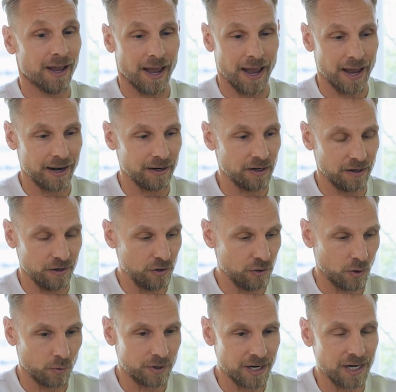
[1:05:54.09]
and you
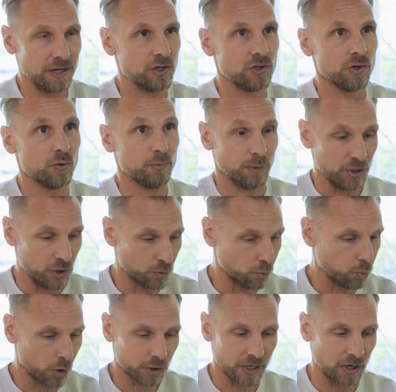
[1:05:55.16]
don't need to do it but you're
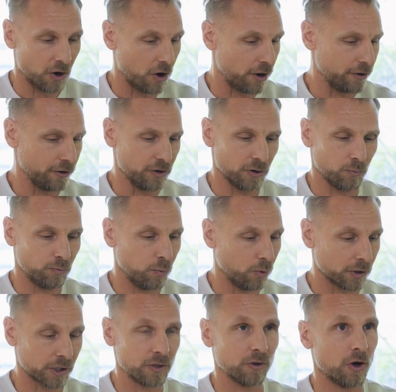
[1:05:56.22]
working harder you're
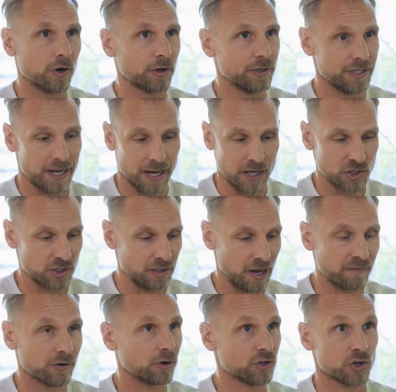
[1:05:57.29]
working longer days
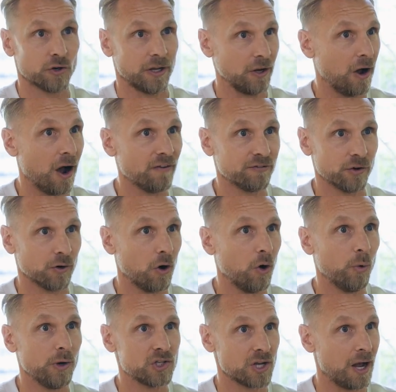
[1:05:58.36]
never turning off you're
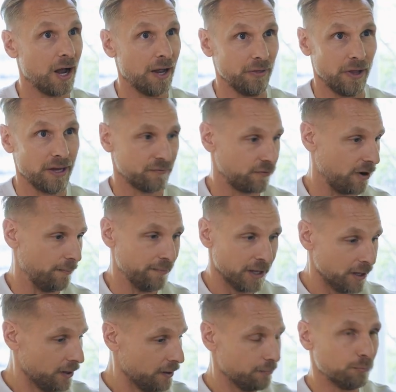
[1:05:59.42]
always on like from
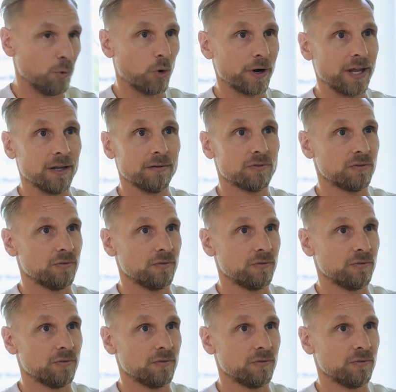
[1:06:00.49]
morning